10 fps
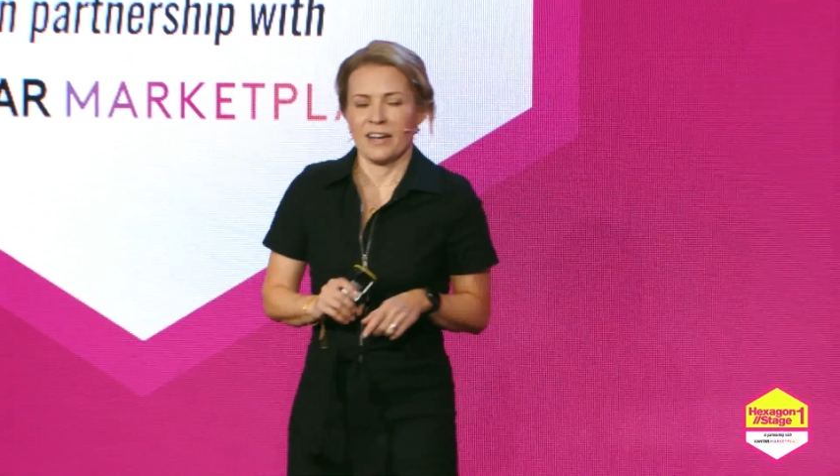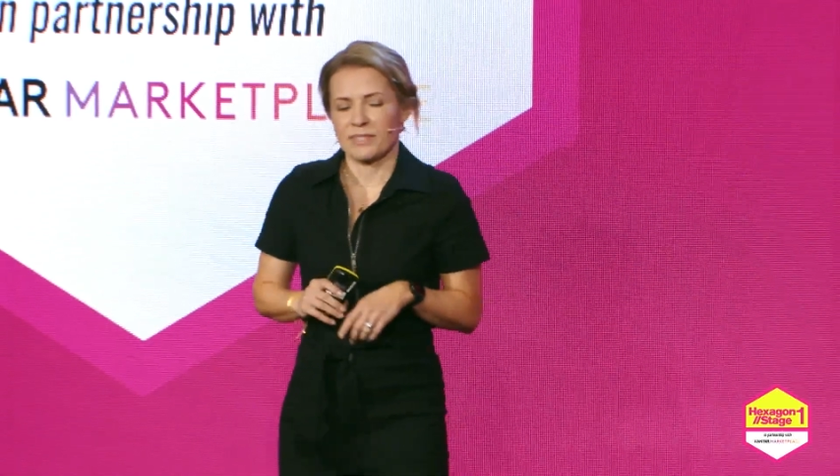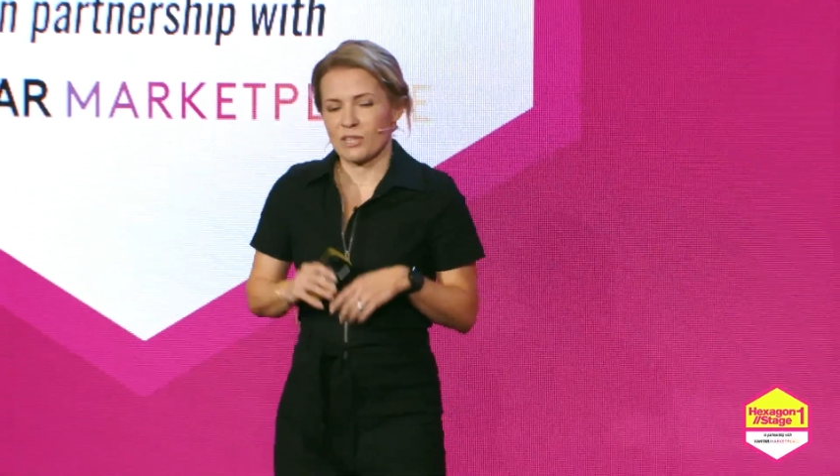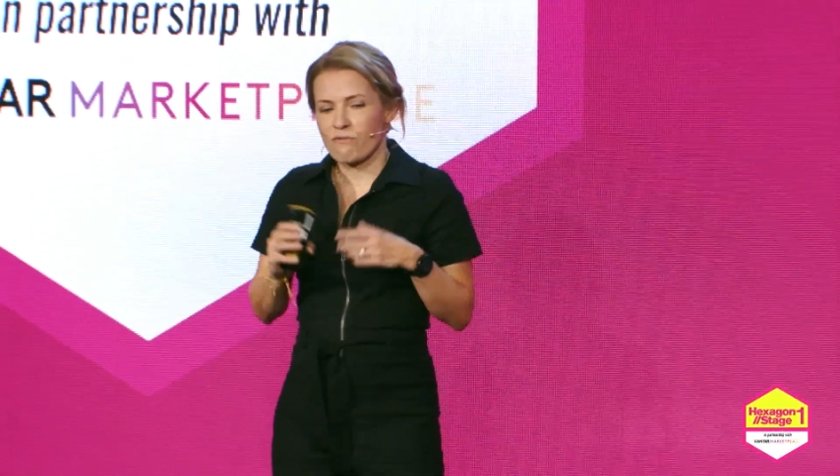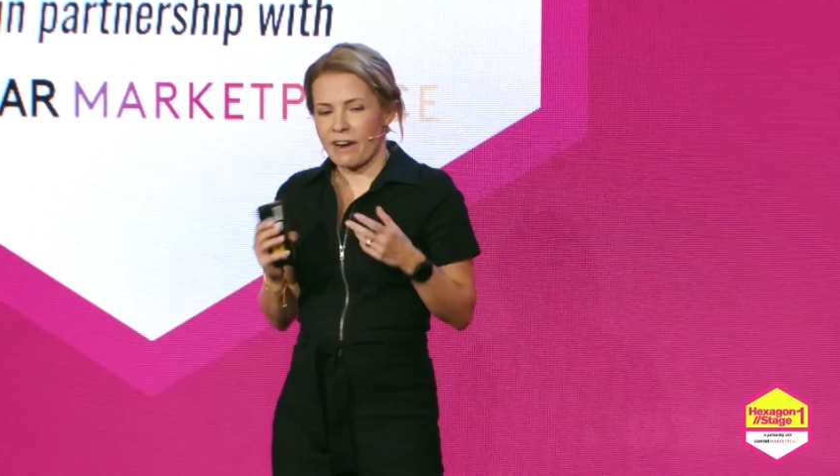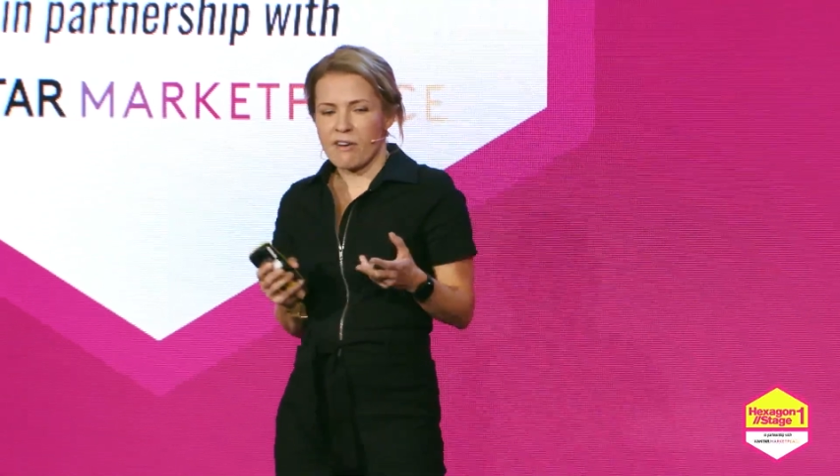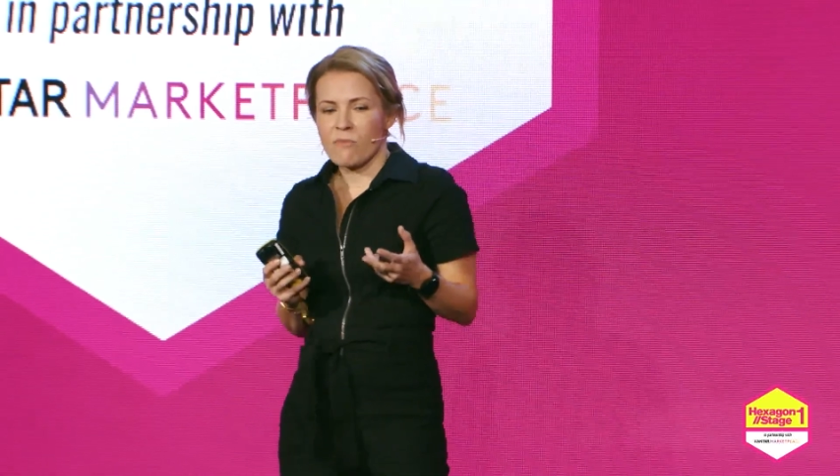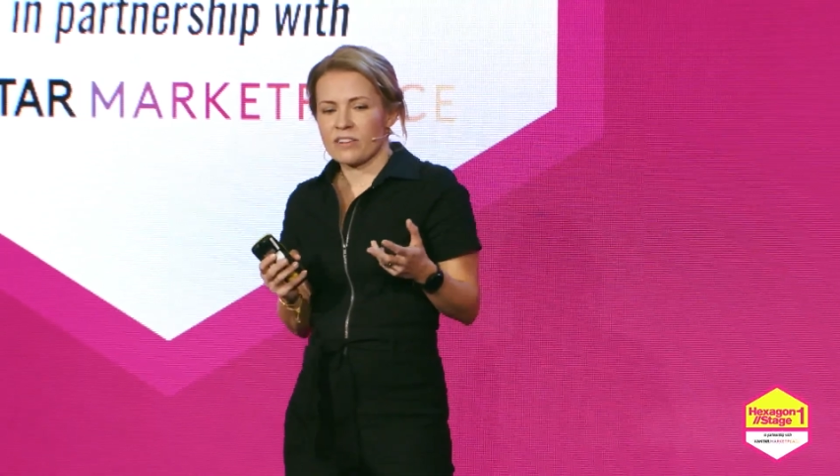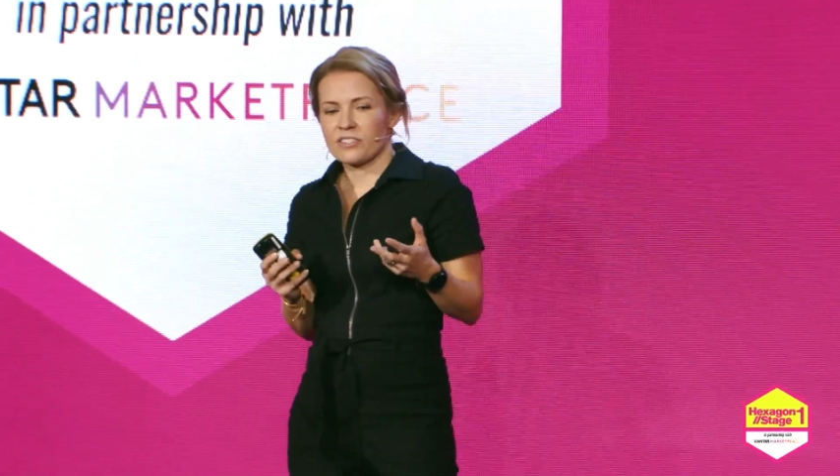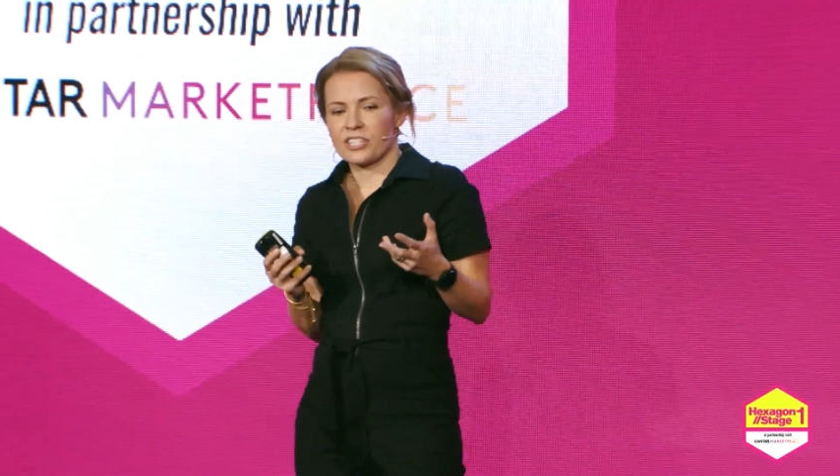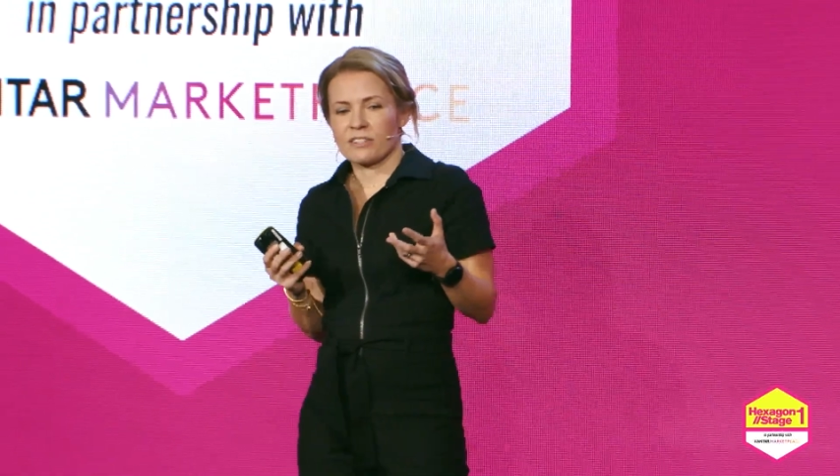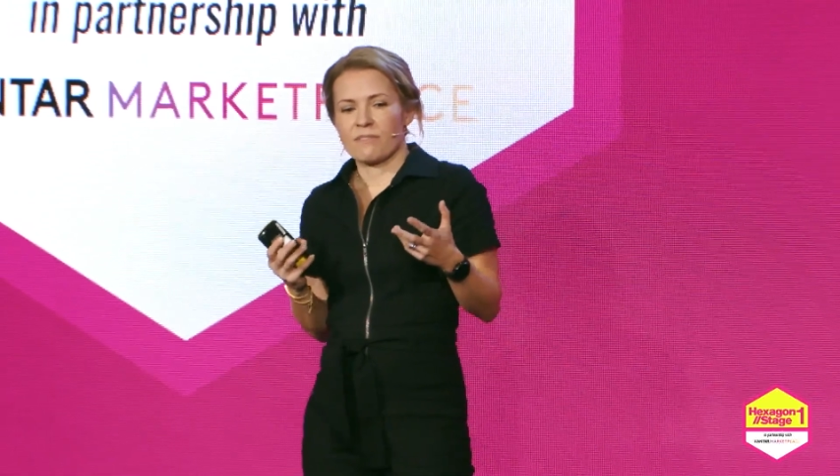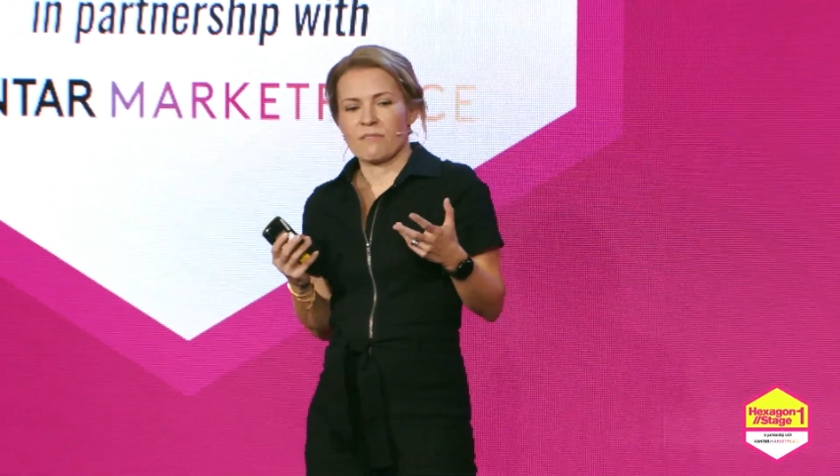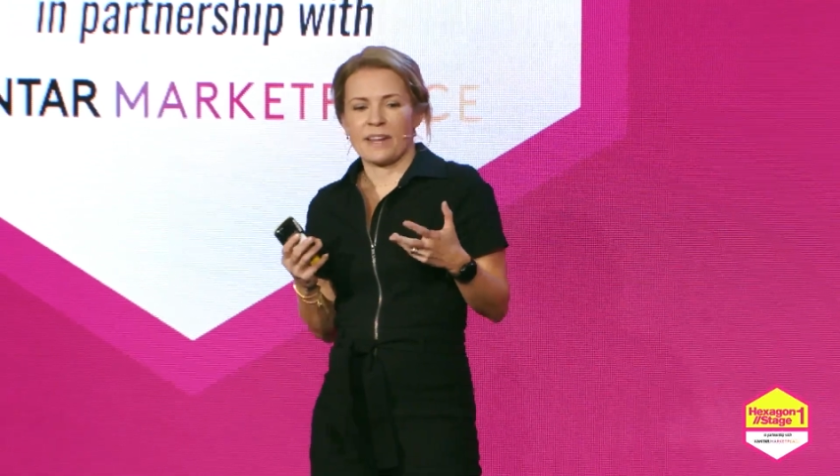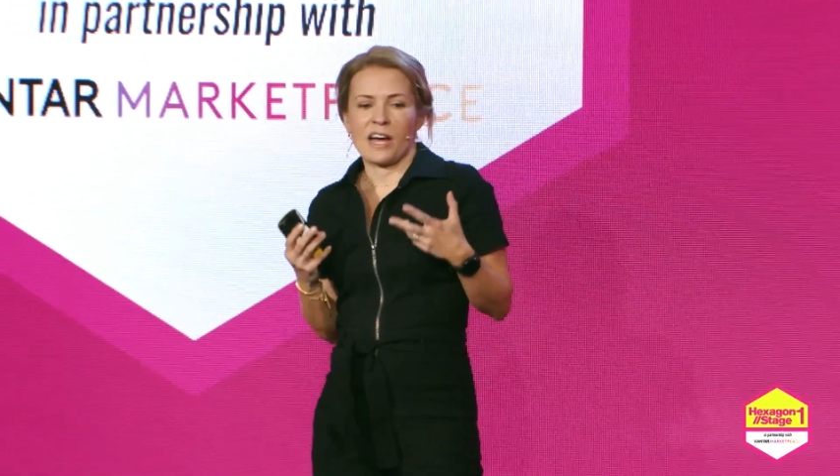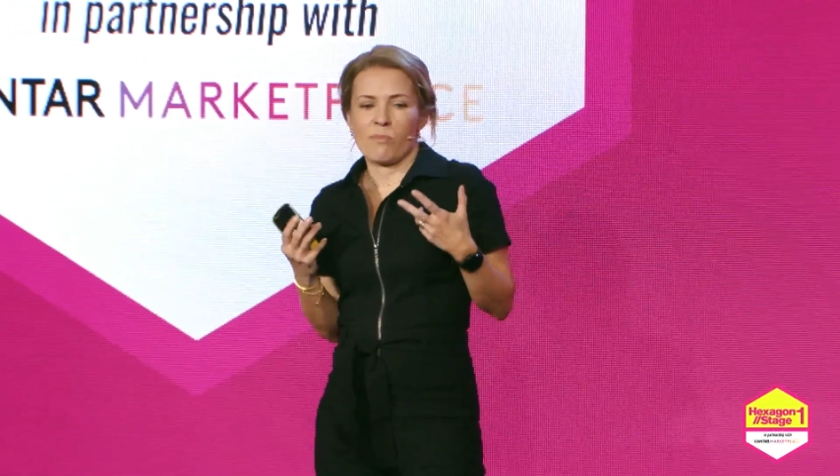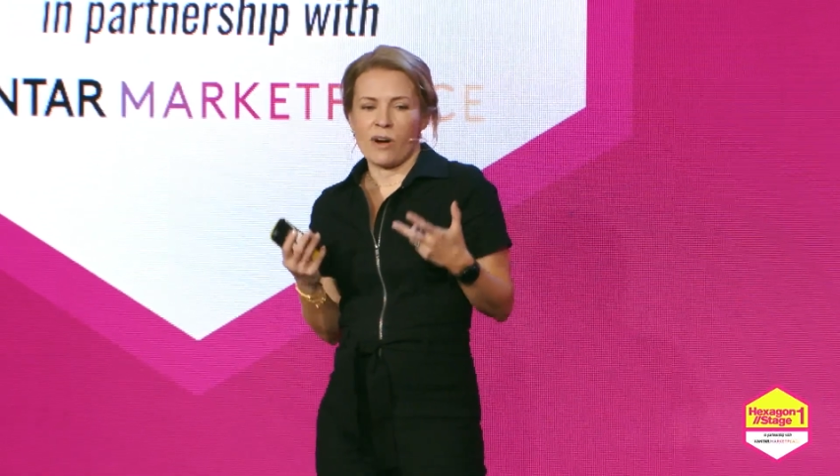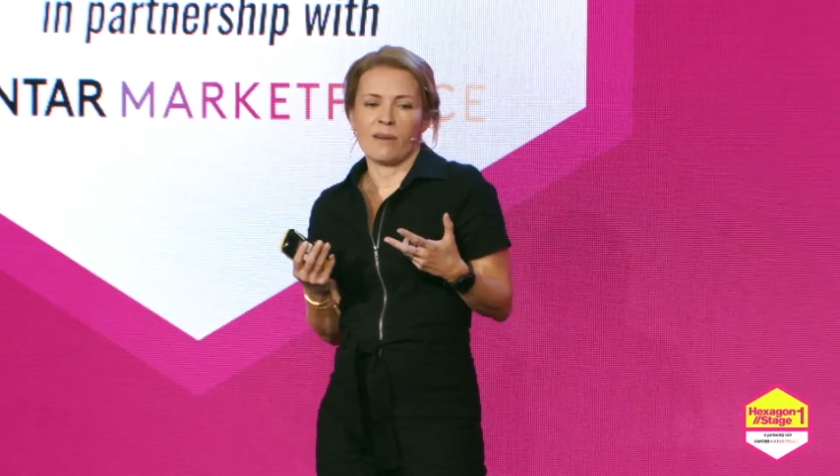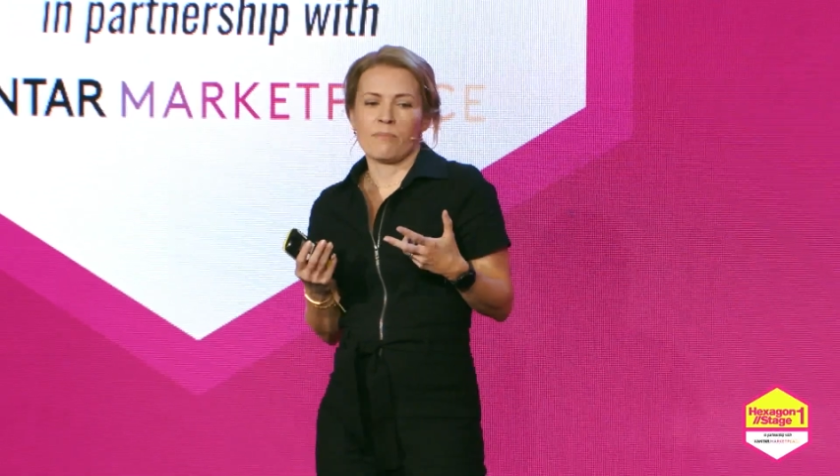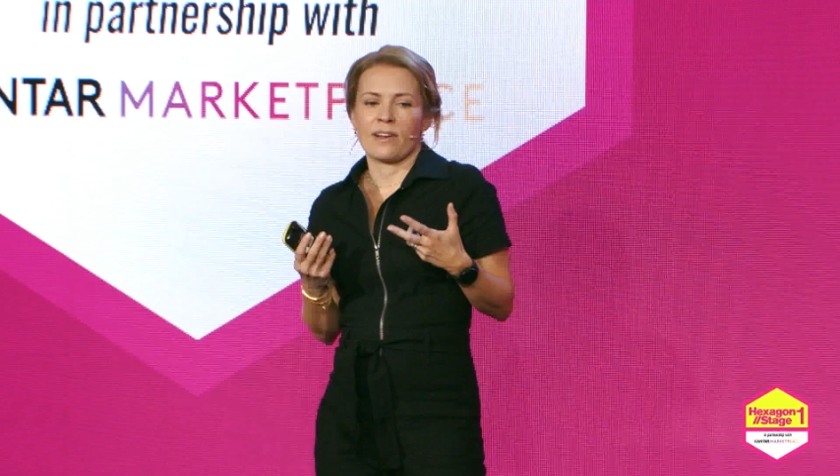So very much with our
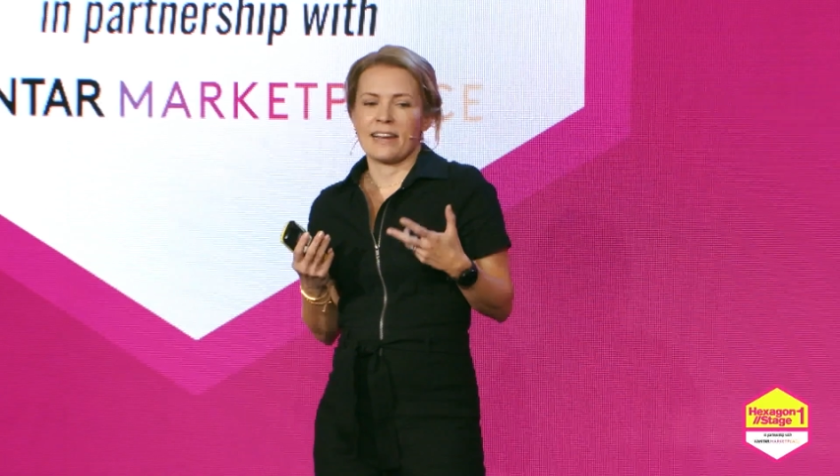pub